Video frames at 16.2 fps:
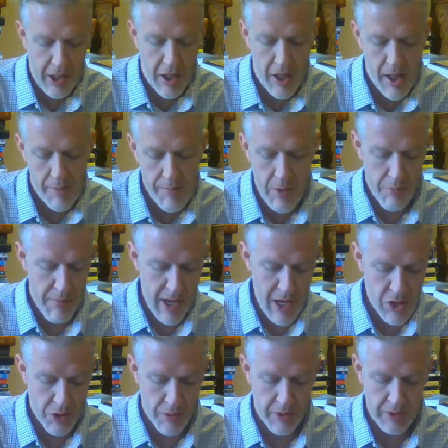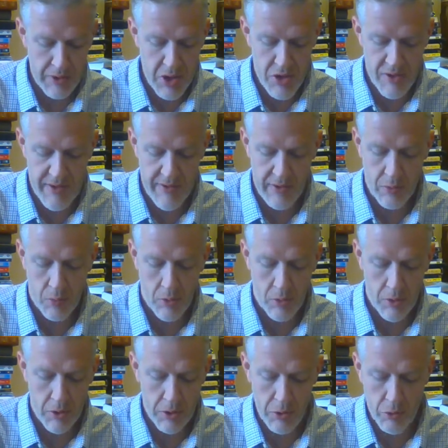com, major religions of the
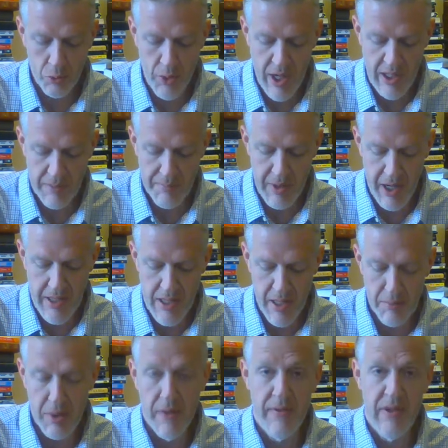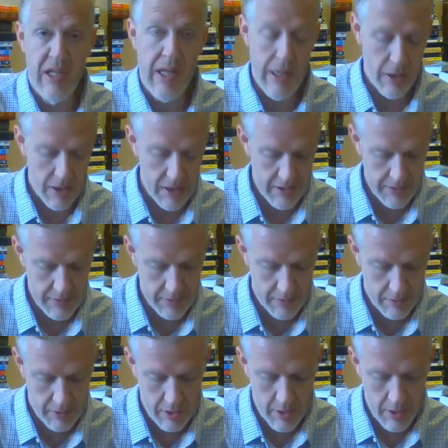world ranked by number of adherents.
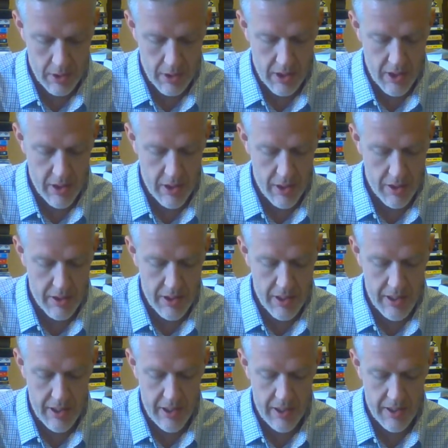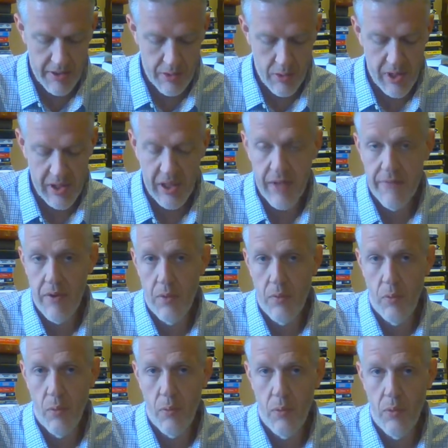And uh, so I give the,
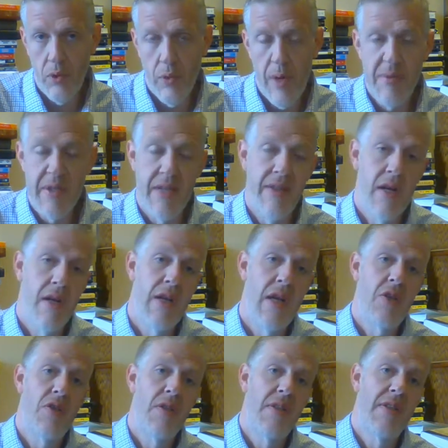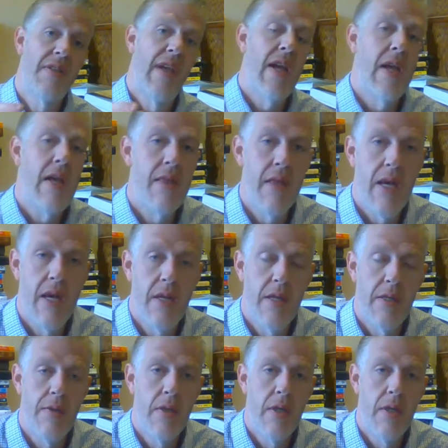the website there. And I should say that